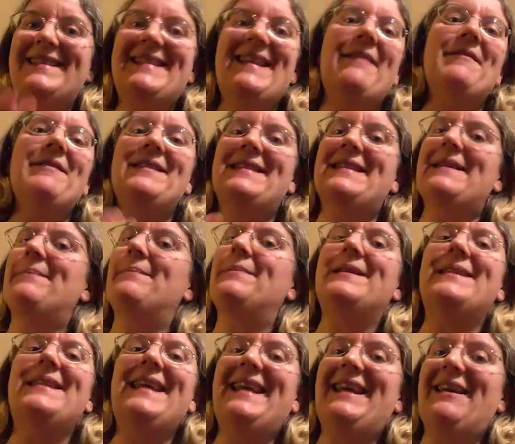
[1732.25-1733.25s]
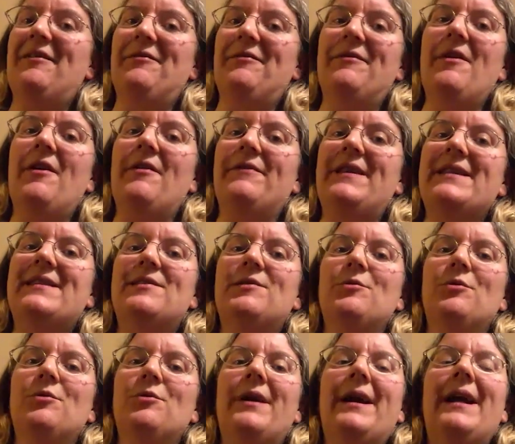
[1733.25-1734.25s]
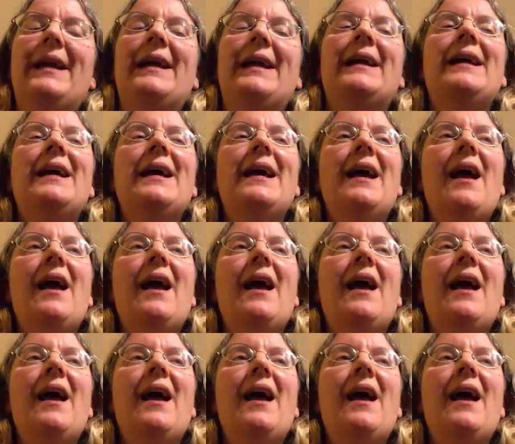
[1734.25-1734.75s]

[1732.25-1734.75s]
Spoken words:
serendipity of this story,